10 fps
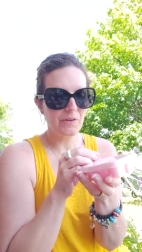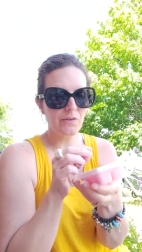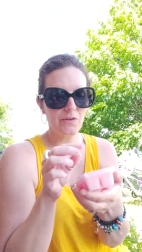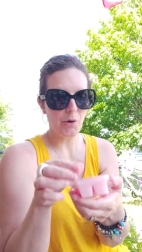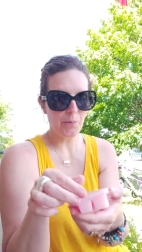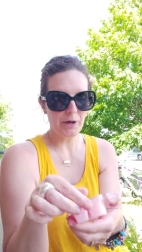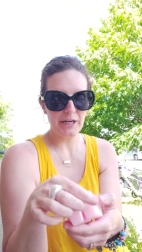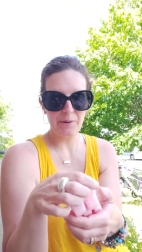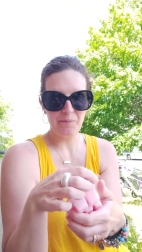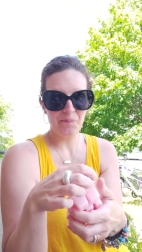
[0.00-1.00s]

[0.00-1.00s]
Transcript: It's so pretty.